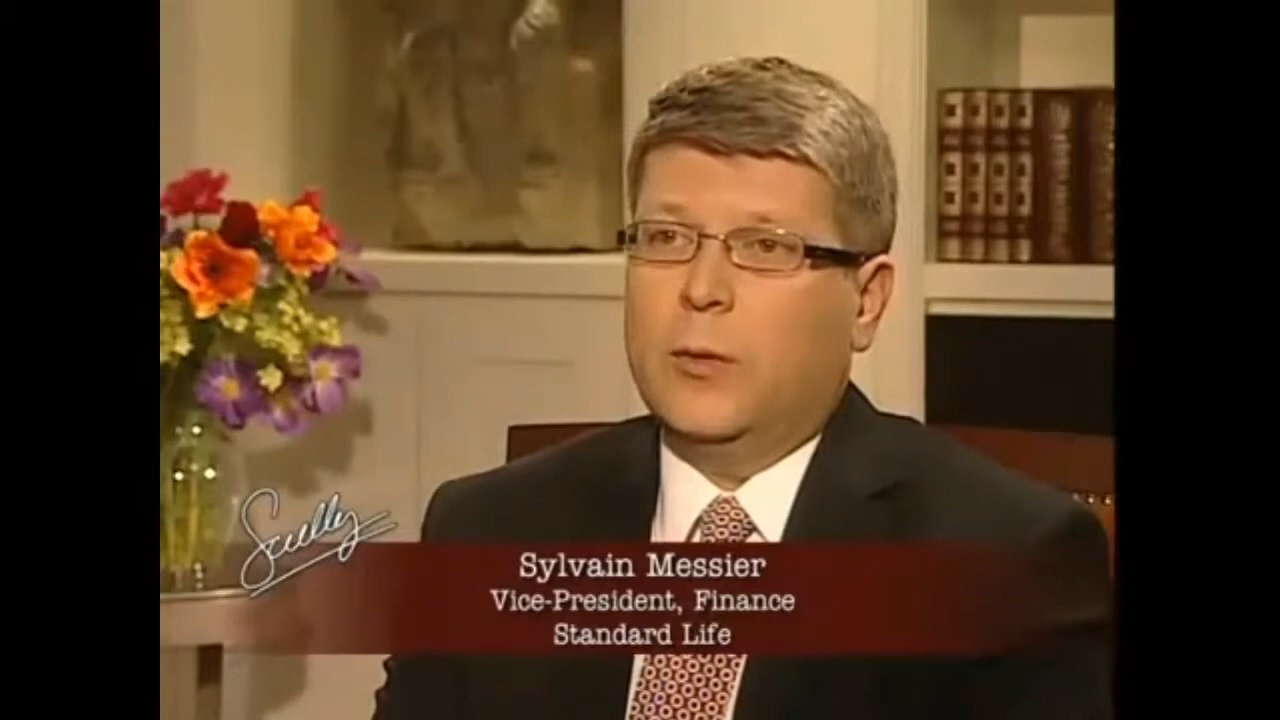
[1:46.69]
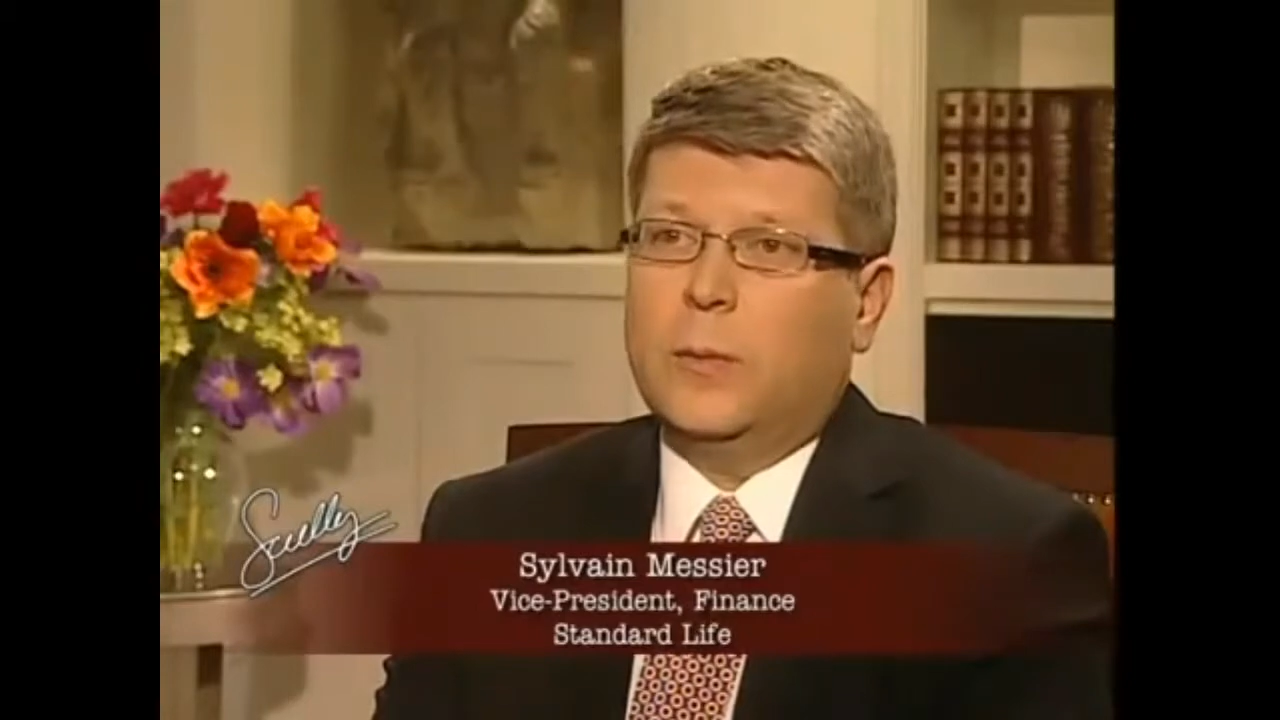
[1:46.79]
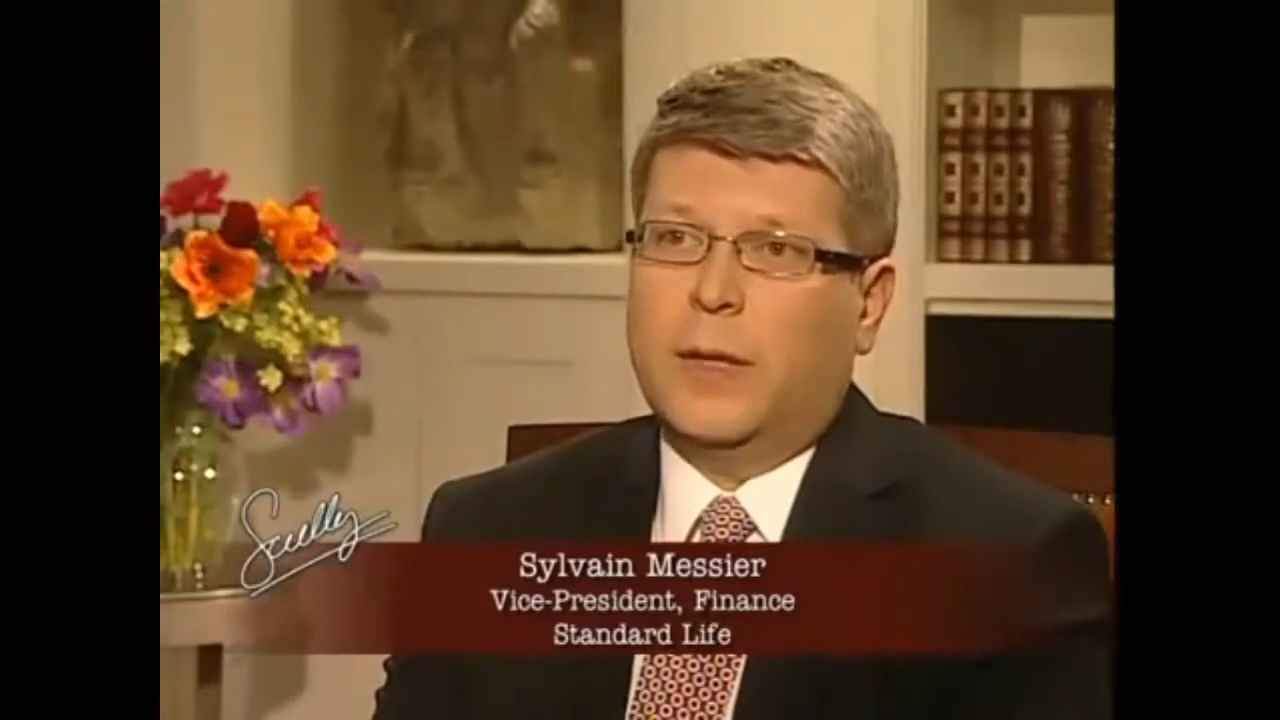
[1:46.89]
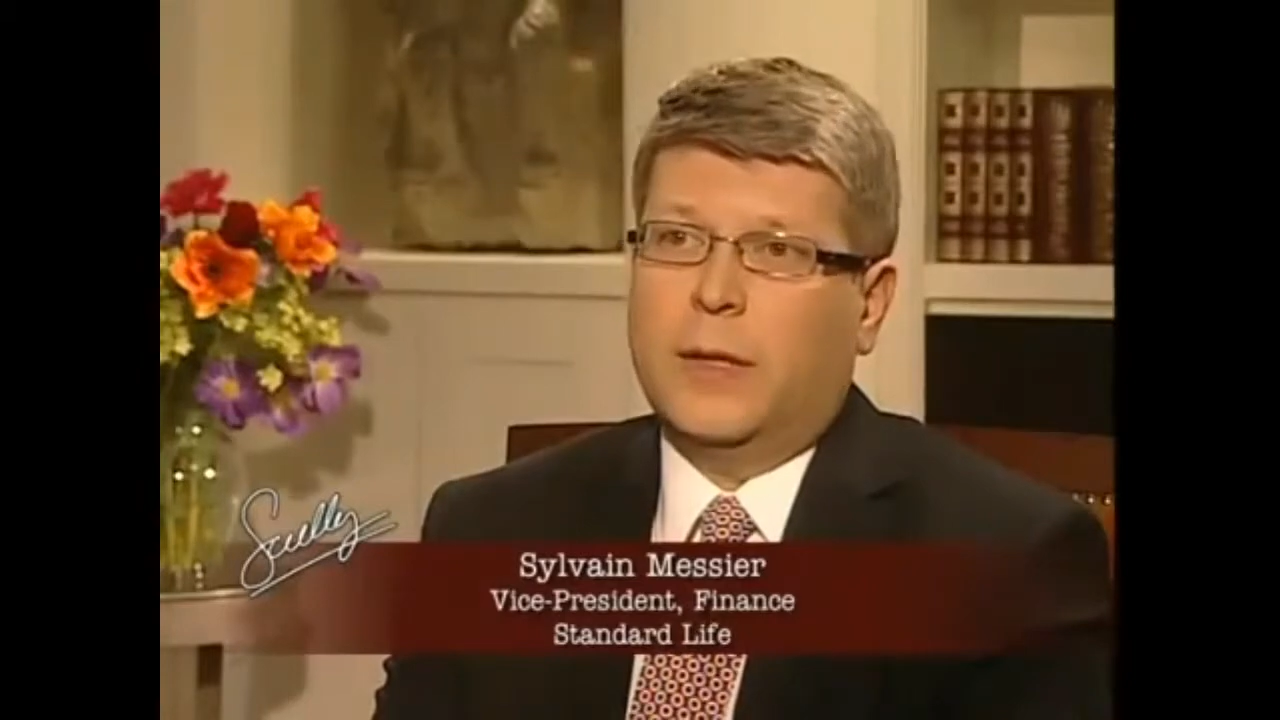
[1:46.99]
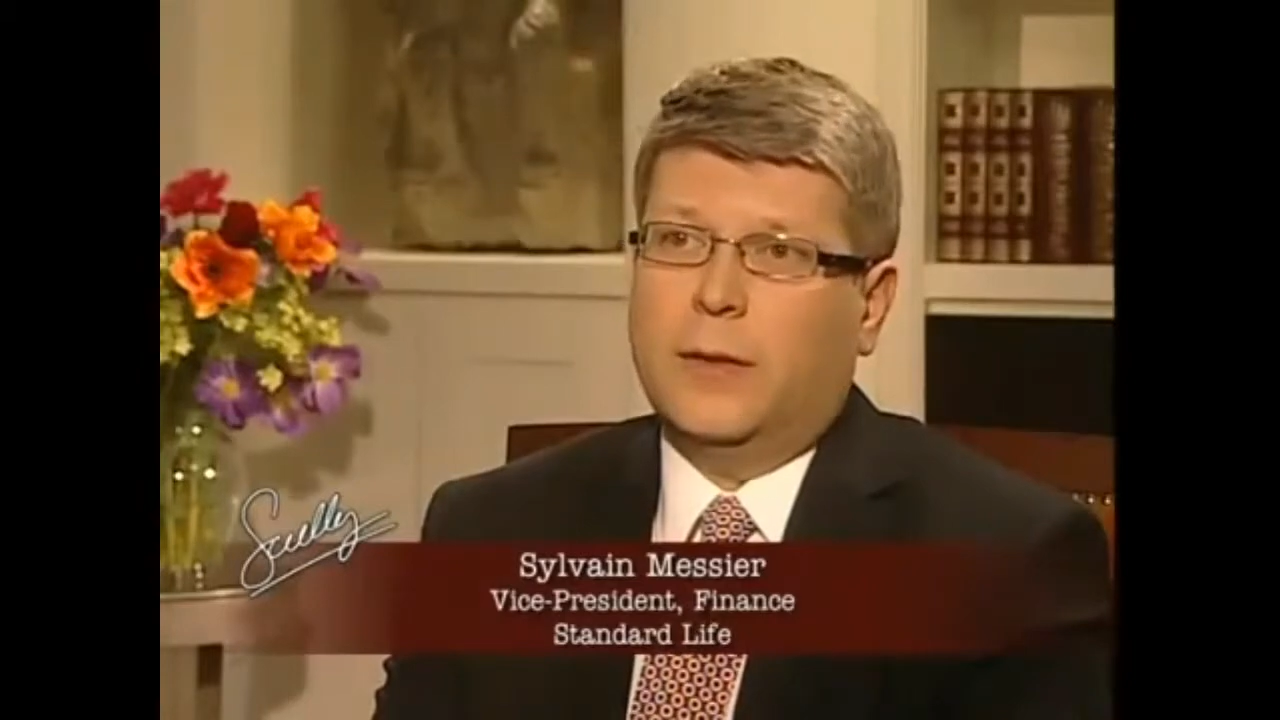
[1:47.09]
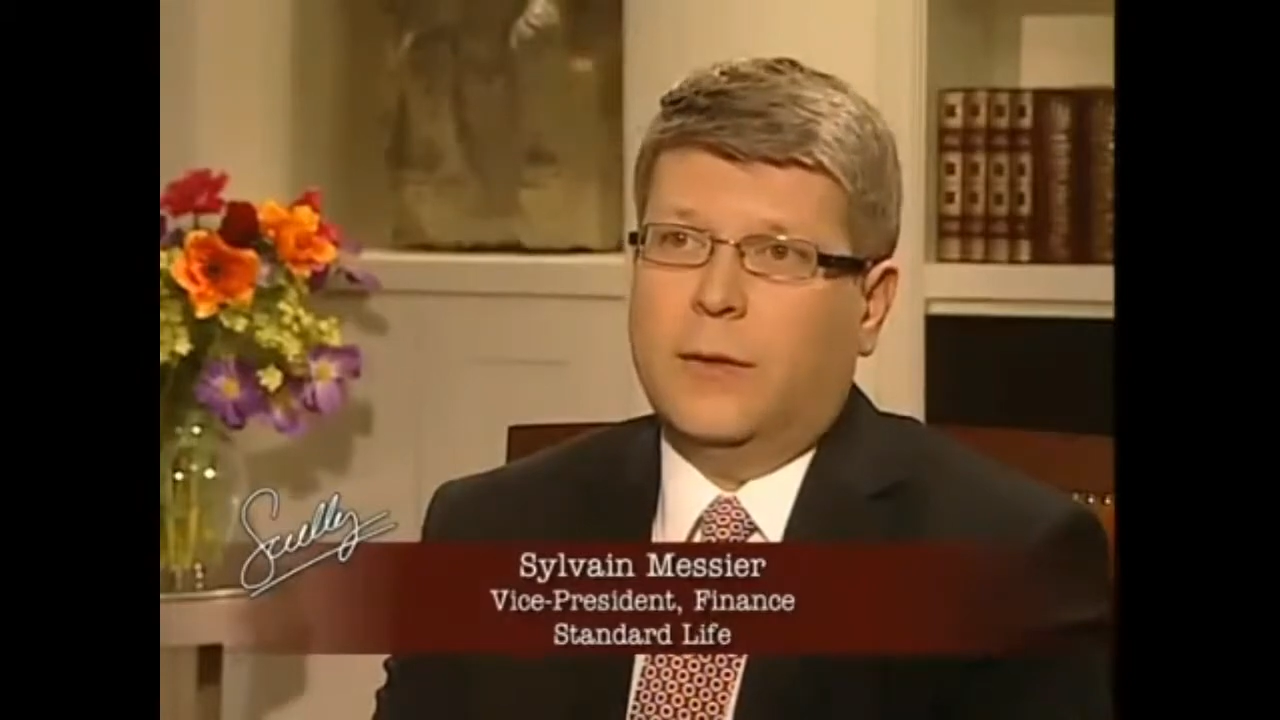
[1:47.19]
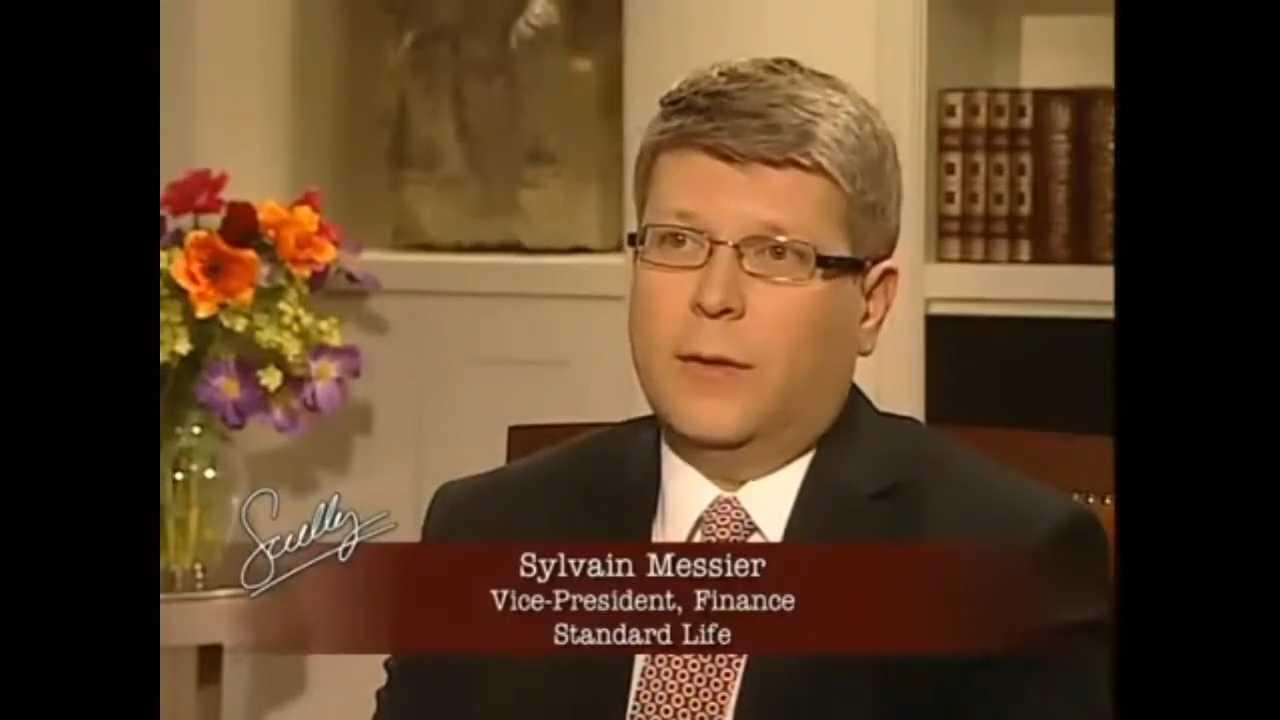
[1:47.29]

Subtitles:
a good part